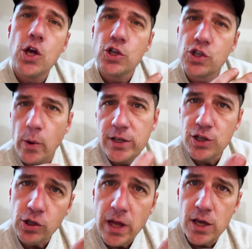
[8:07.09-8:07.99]
So I
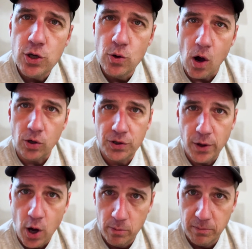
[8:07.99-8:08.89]
took that U-Haul to the
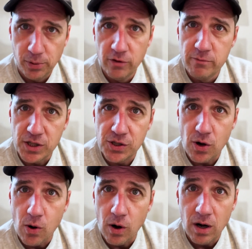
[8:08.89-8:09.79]
home improvement
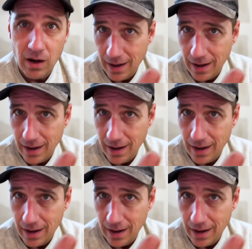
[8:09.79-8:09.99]
store